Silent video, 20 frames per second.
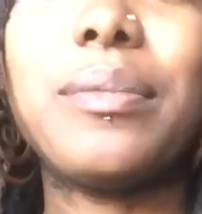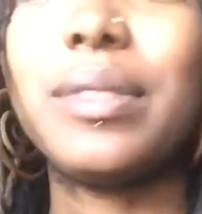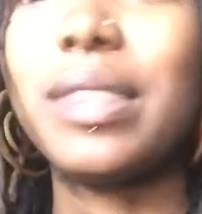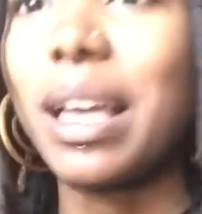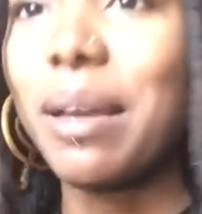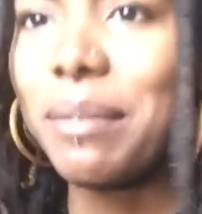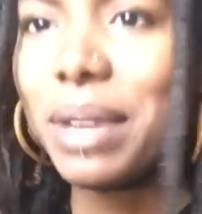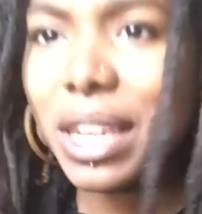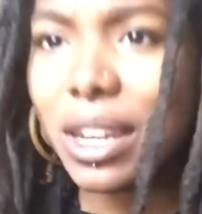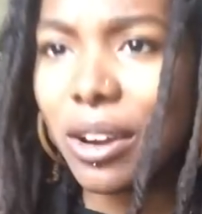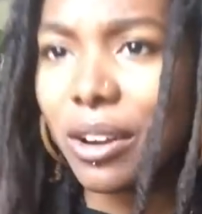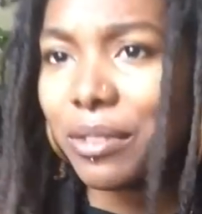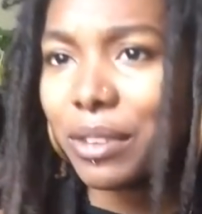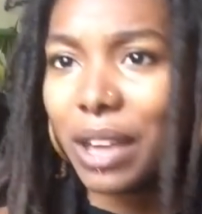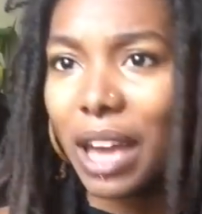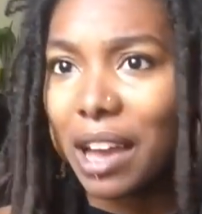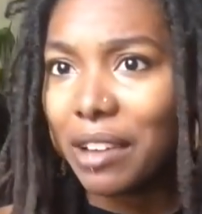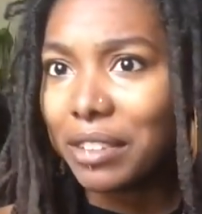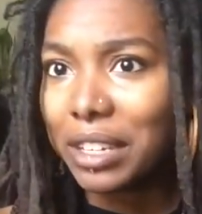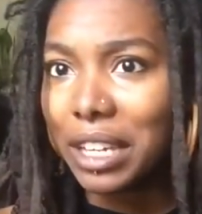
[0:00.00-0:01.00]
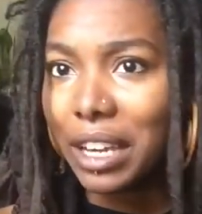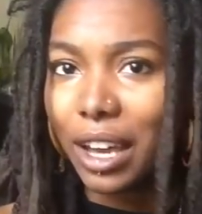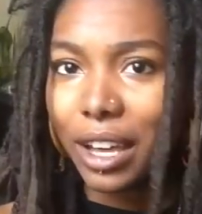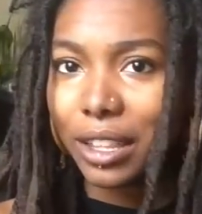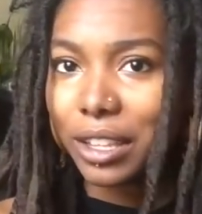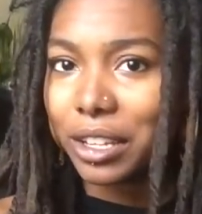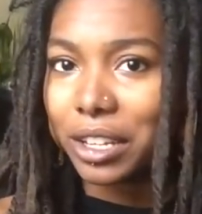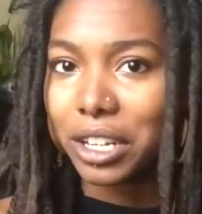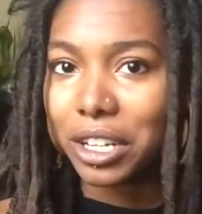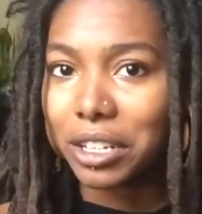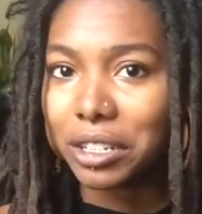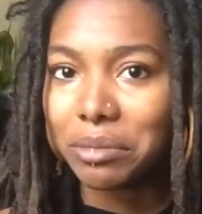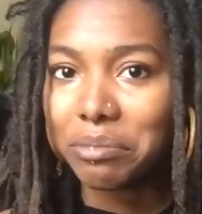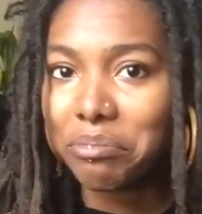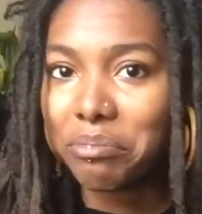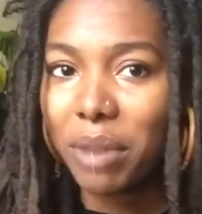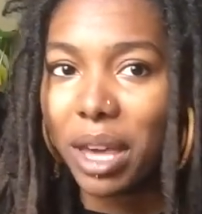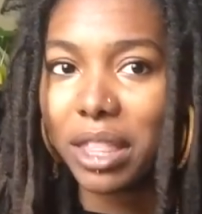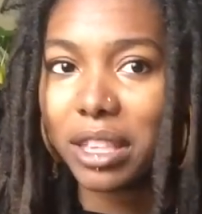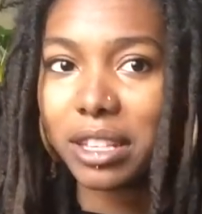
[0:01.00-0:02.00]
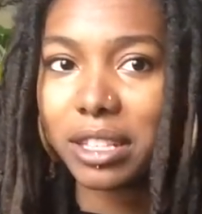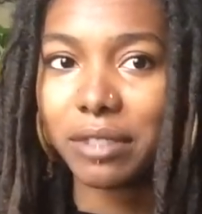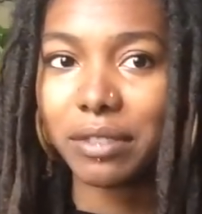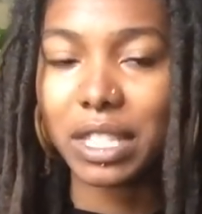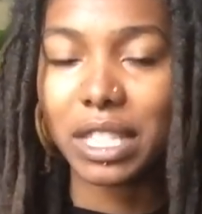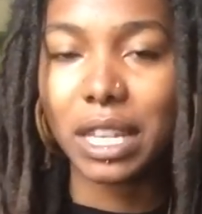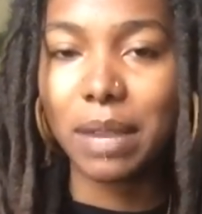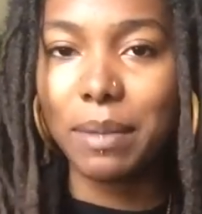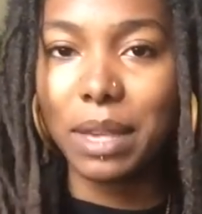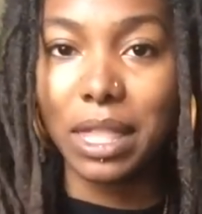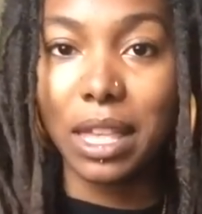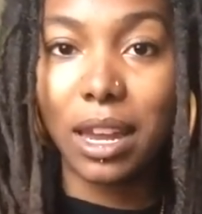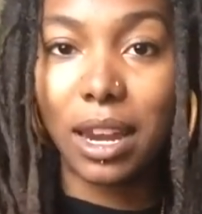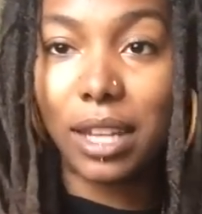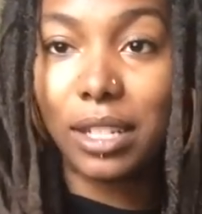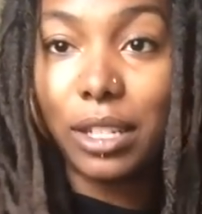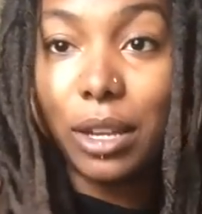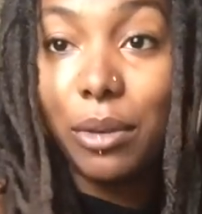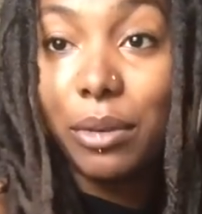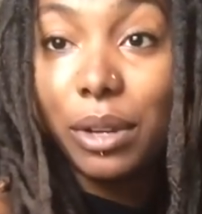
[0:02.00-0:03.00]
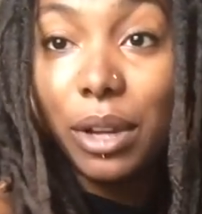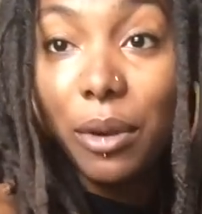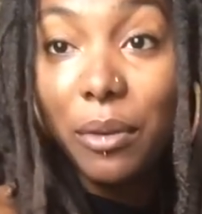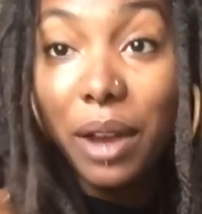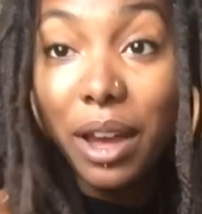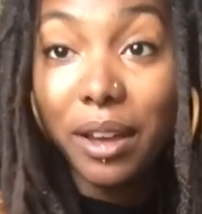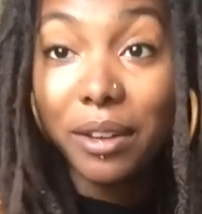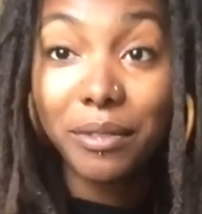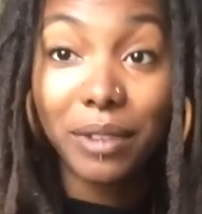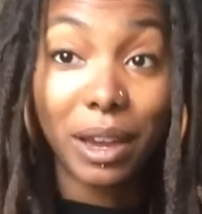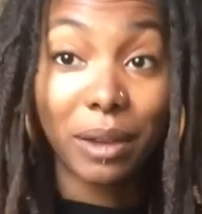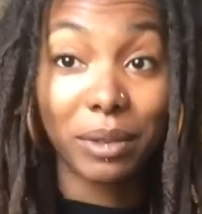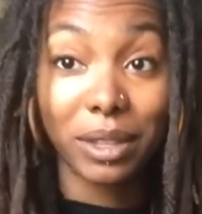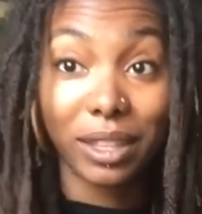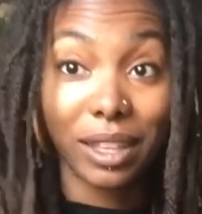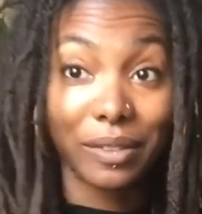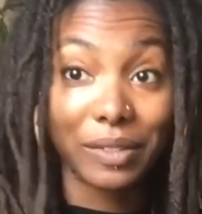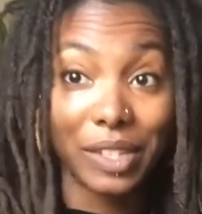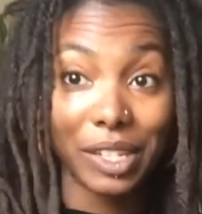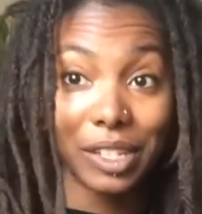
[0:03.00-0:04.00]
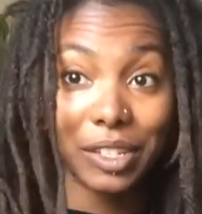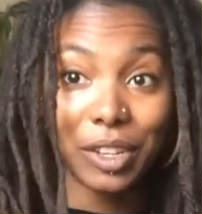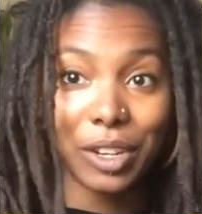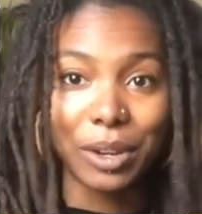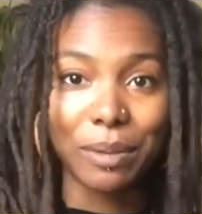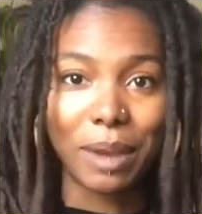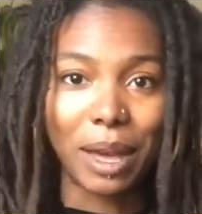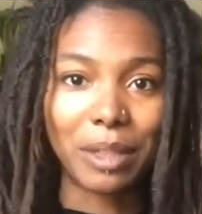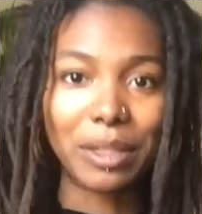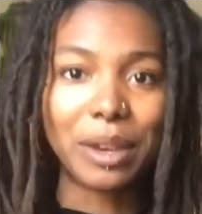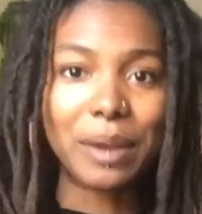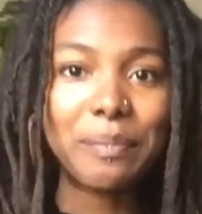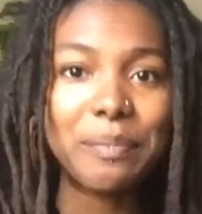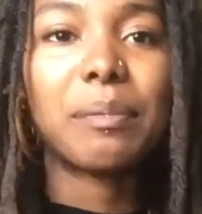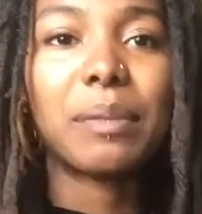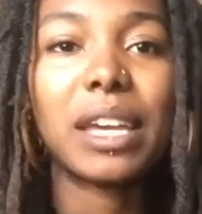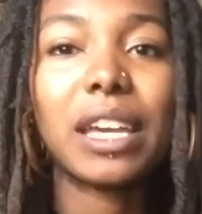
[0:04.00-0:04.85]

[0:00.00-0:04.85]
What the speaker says: Let me know if you have any other methods of steaming that I don't know of. I would love to learn about them.